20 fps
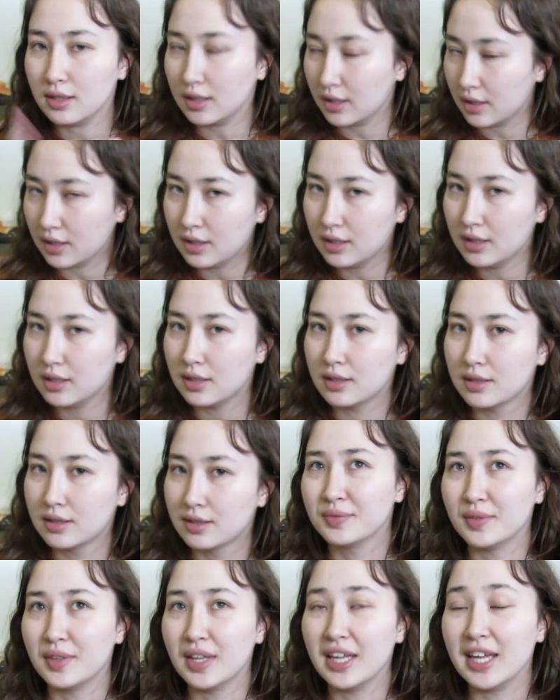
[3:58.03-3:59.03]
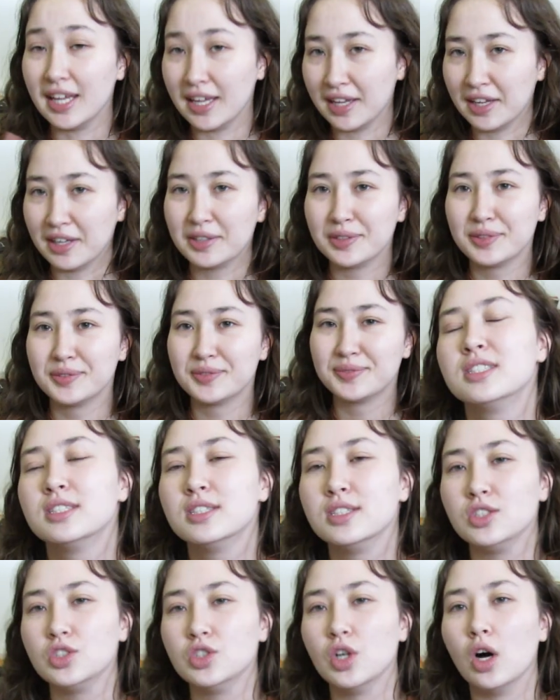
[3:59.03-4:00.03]
it,
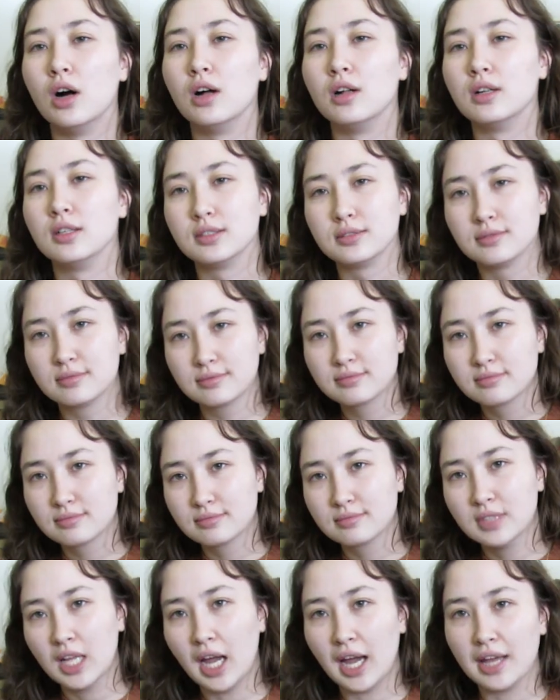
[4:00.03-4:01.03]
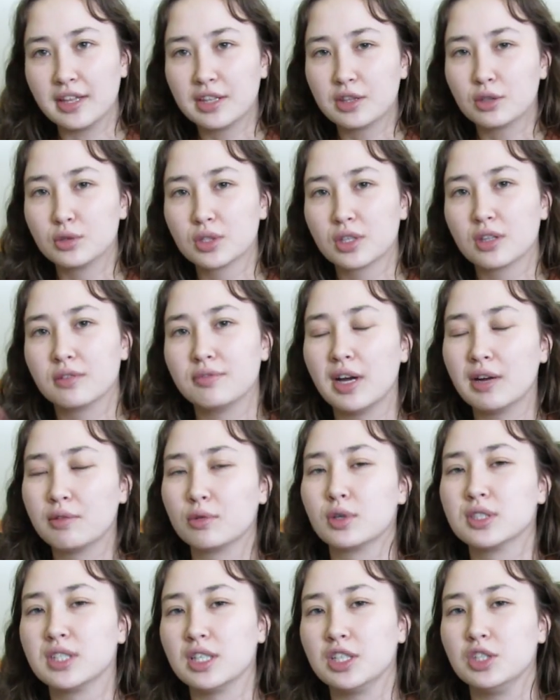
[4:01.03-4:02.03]
y'all. I think those are the 5
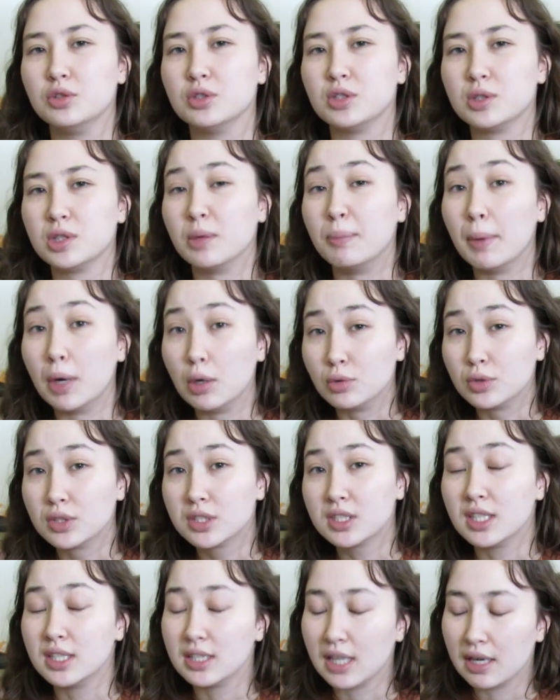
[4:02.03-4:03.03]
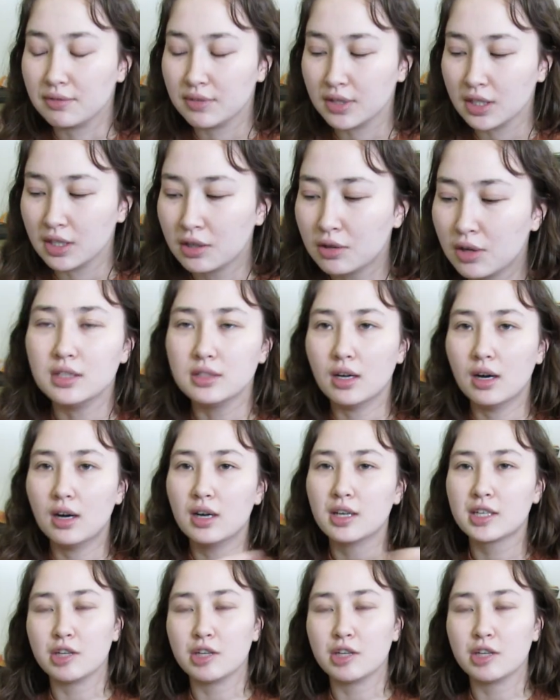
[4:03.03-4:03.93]
words I used the most in that video. Y'all